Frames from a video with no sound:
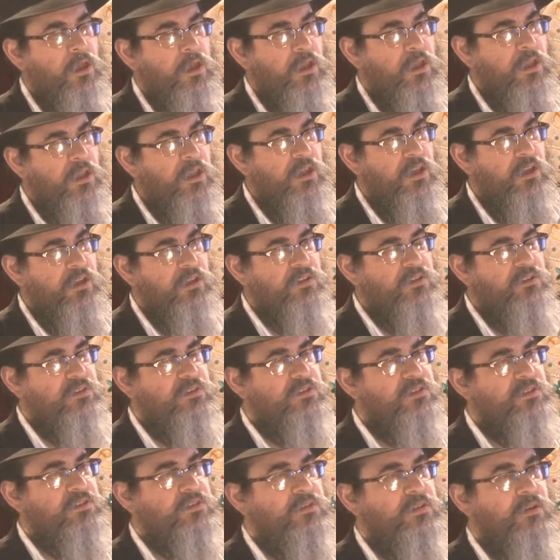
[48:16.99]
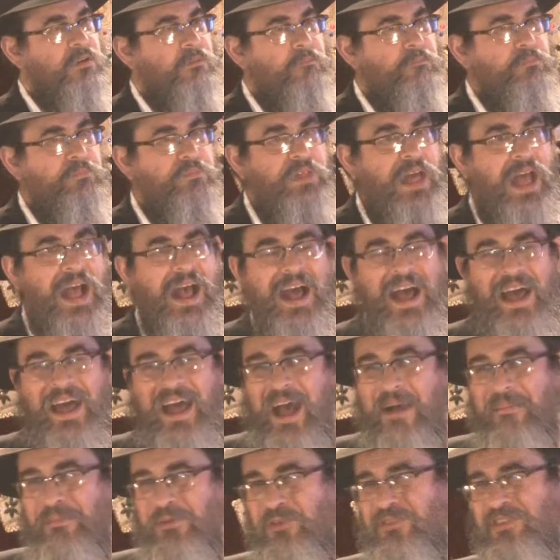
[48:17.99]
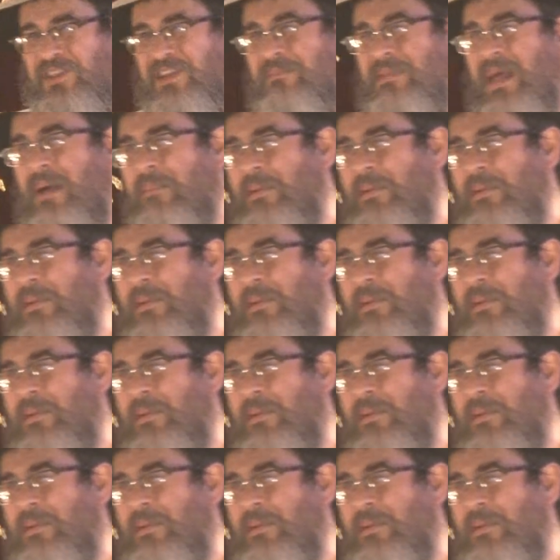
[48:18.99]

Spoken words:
is that, I'm using now